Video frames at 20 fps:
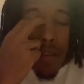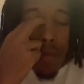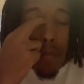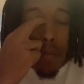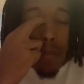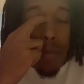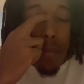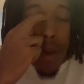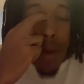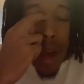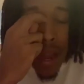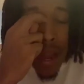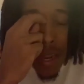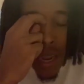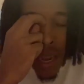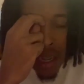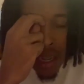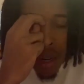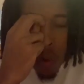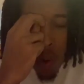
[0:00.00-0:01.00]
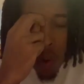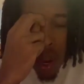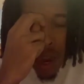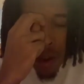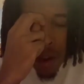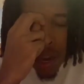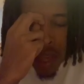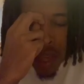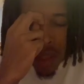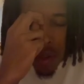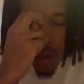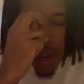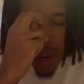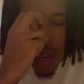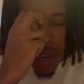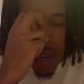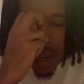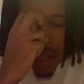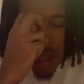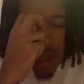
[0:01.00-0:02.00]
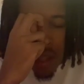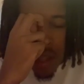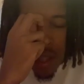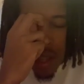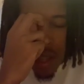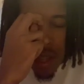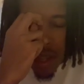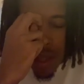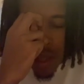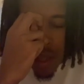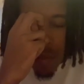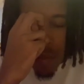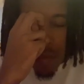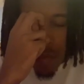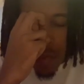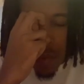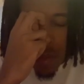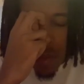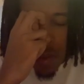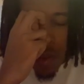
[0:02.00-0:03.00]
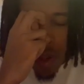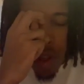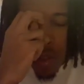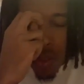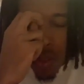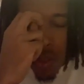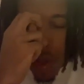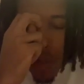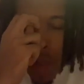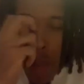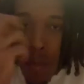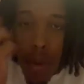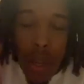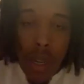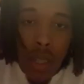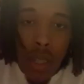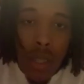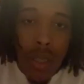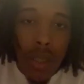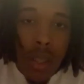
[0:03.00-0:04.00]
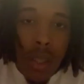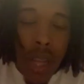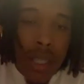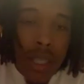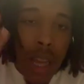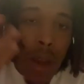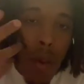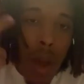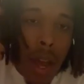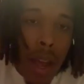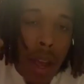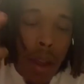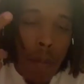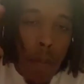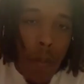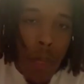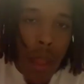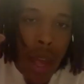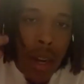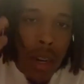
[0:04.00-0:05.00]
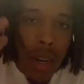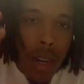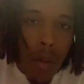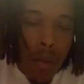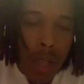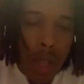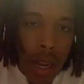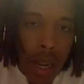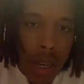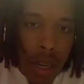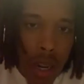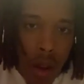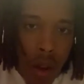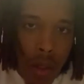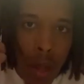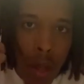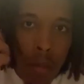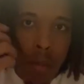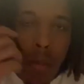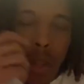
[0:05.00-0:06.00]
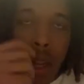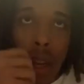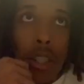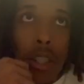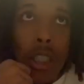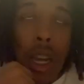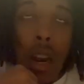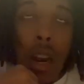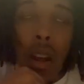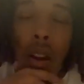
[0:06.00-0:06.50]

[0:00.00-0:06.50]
I did choir in 8th grade. Um, Also with my buddies, that's how I ended up getting to know them. Shout out